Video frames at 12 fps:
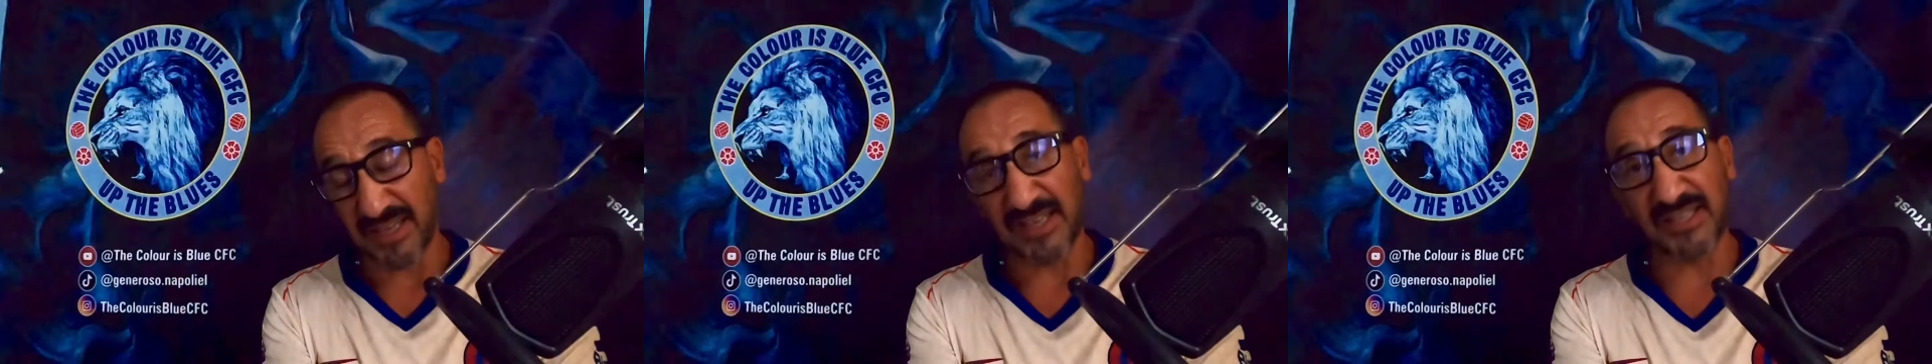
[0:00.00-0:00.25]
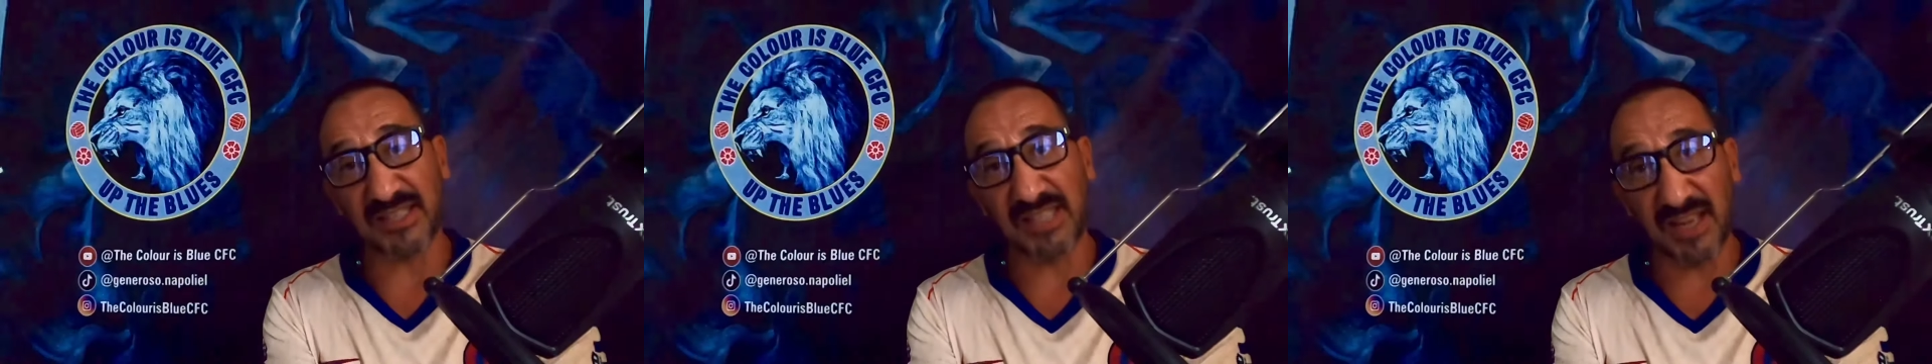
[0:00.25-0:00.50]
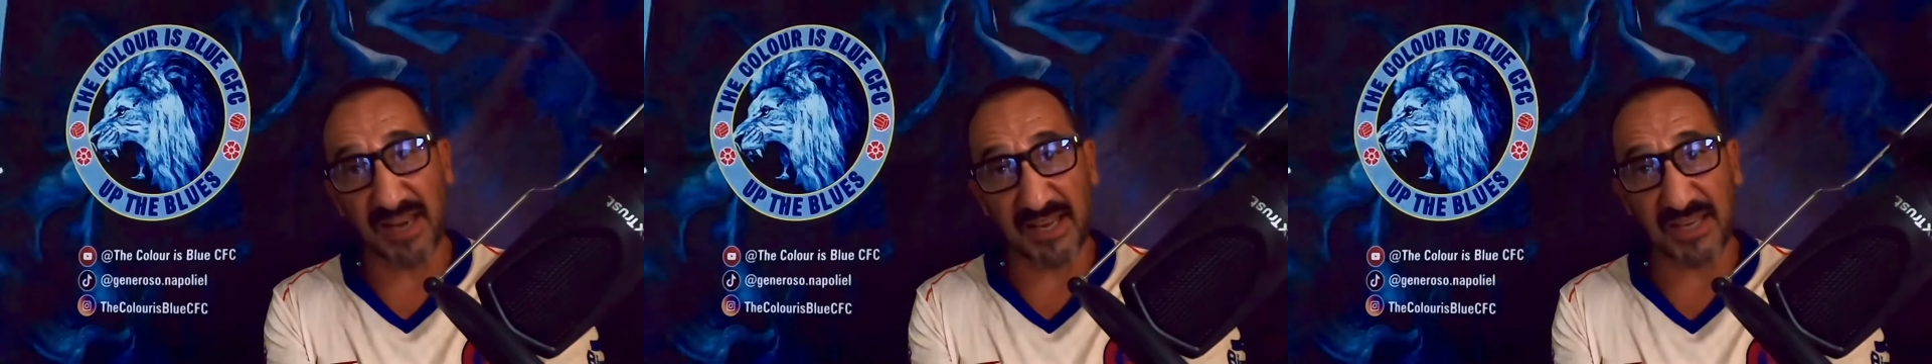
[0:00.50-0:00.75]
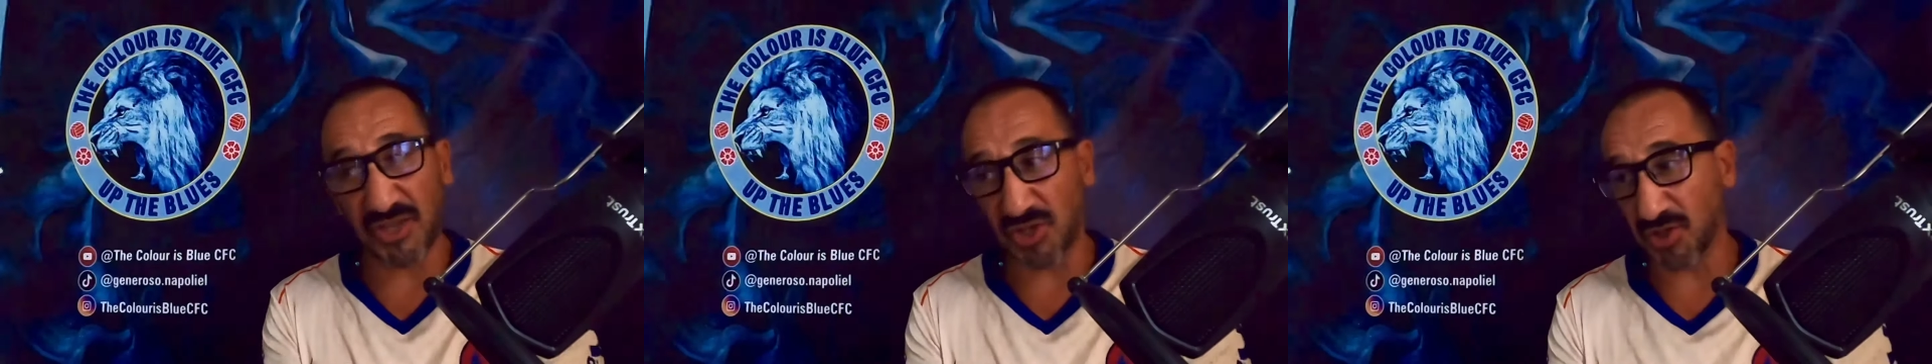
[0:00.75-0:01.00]
is still
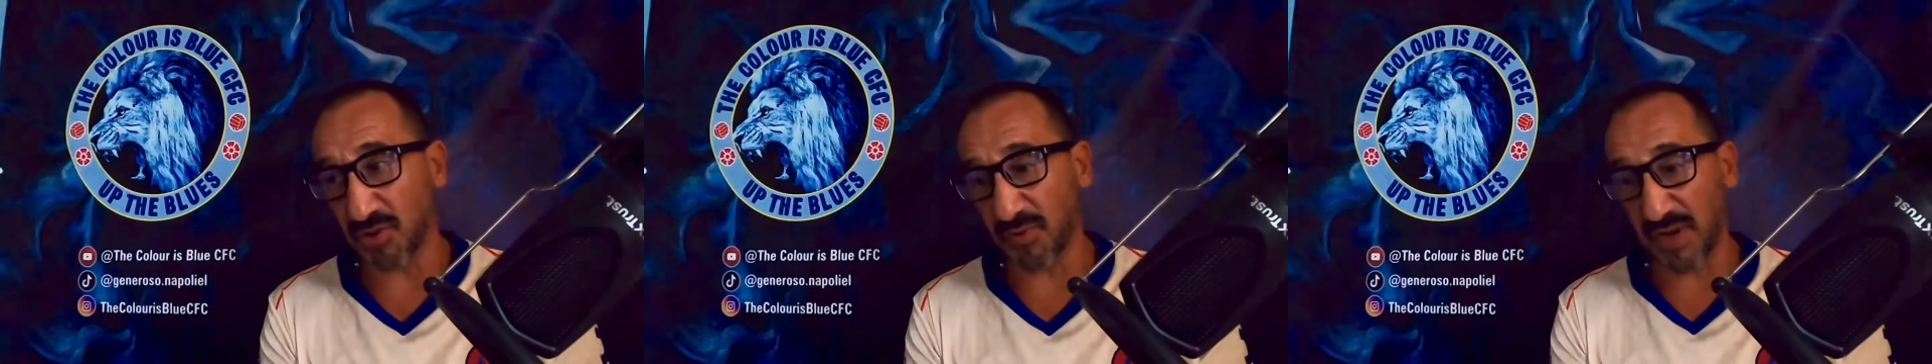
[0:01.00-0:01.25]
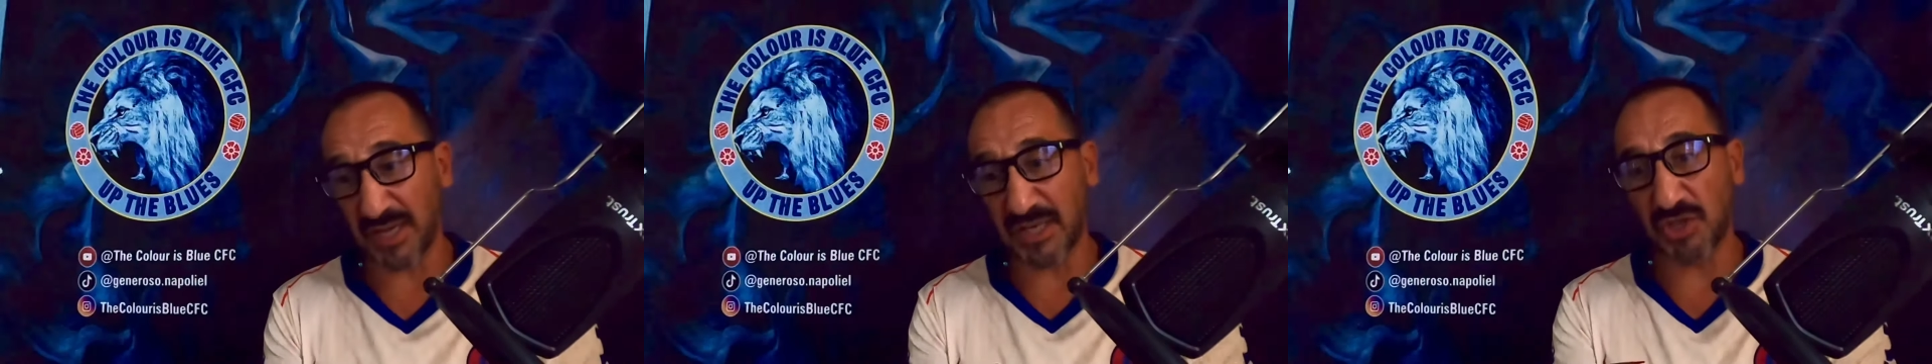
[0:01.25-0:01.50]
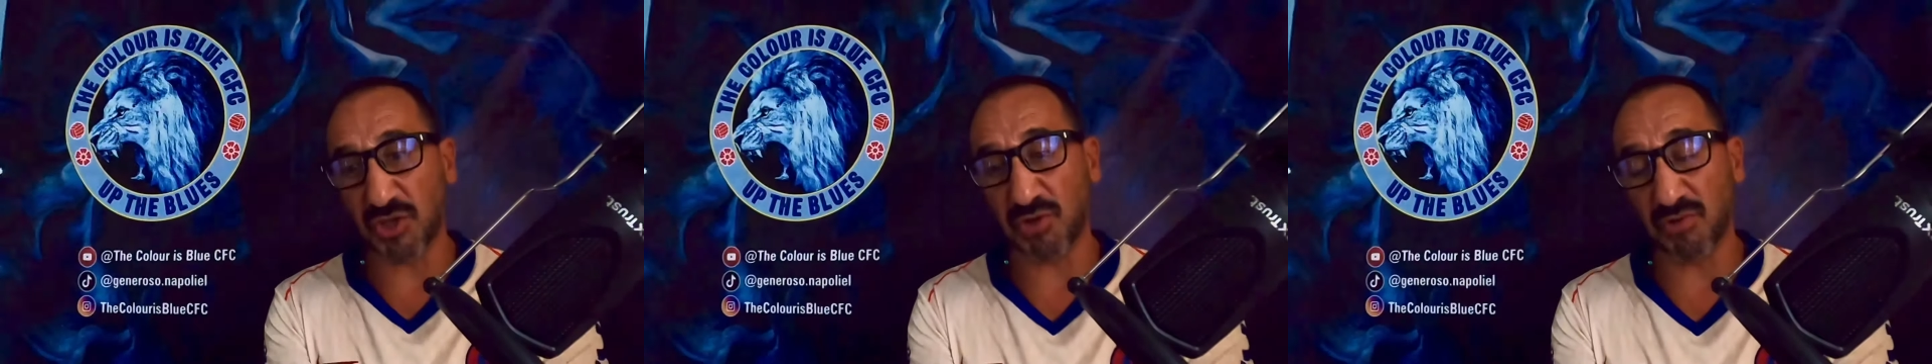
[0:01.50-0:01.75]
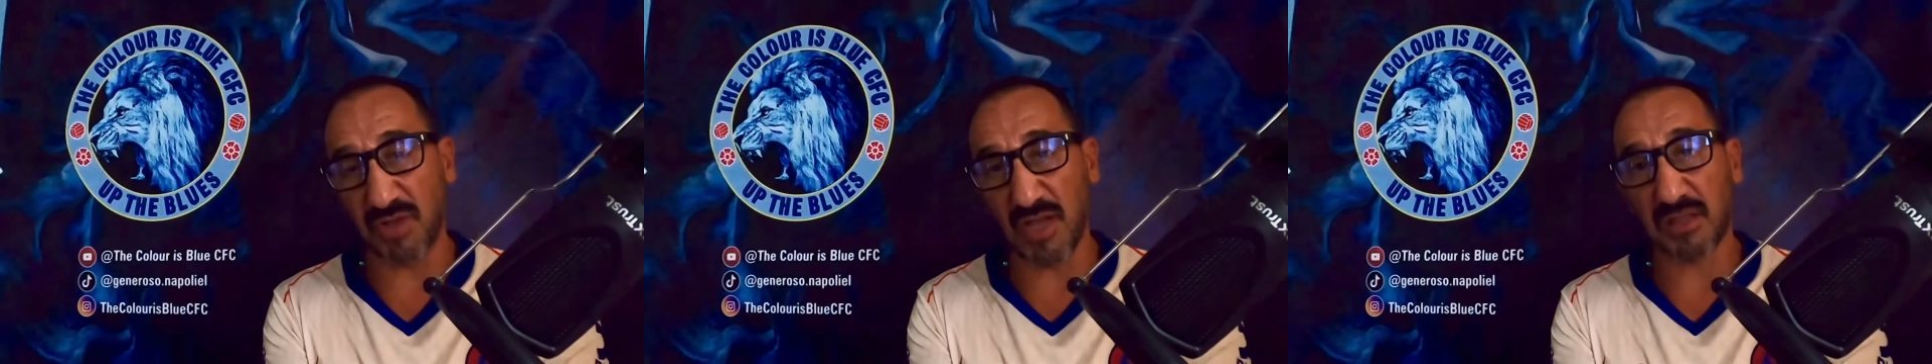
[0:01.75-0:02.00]
an
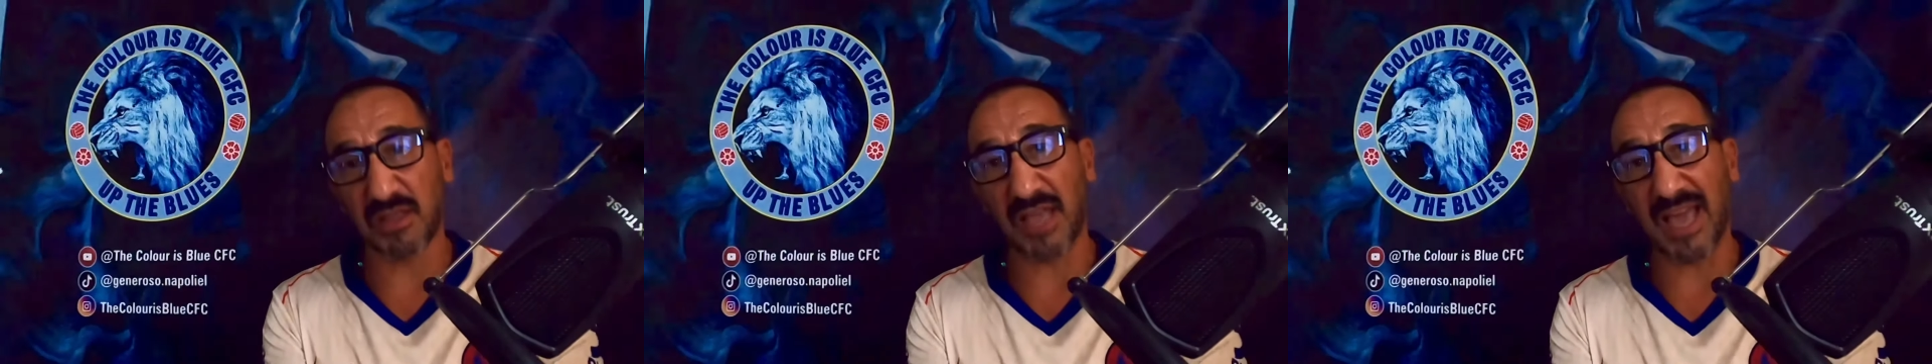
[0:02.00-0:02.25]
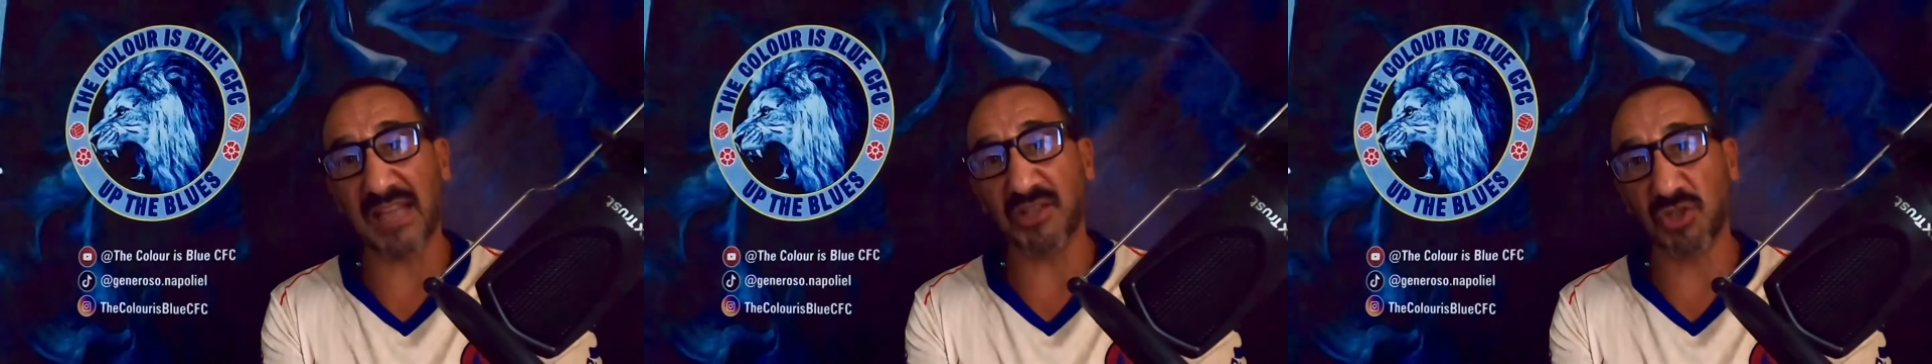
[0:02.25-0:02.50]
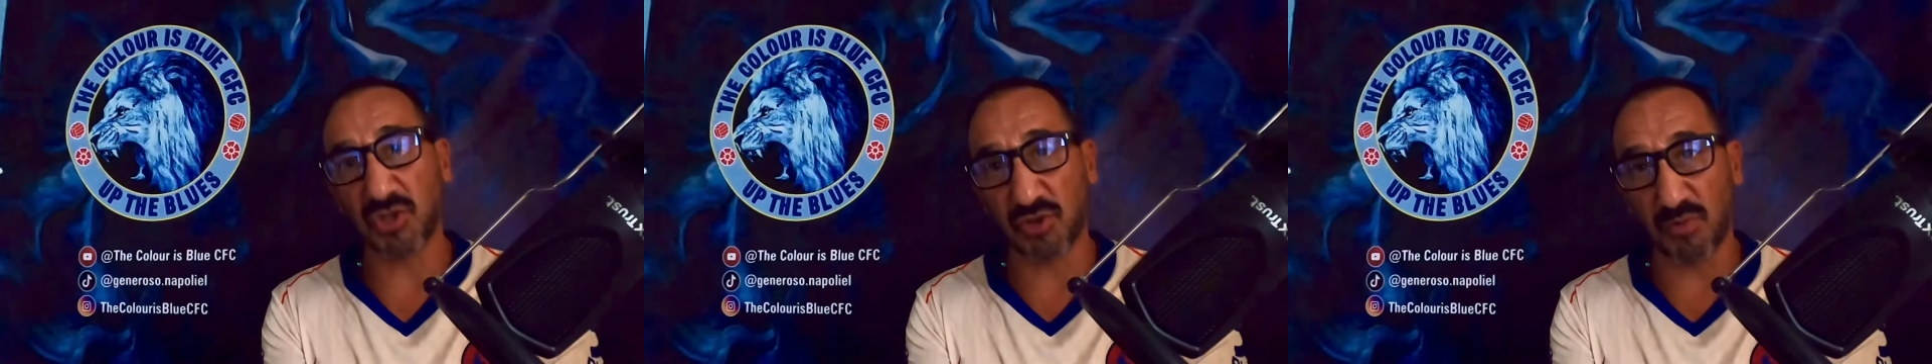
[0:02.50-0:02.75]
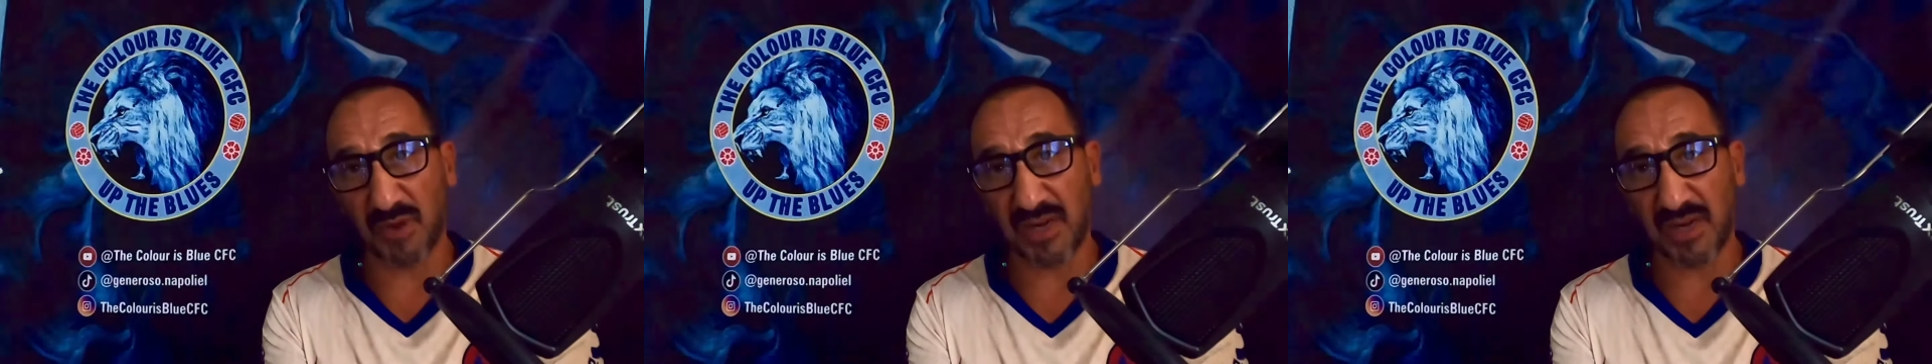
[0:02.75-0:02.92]
issue that Enzo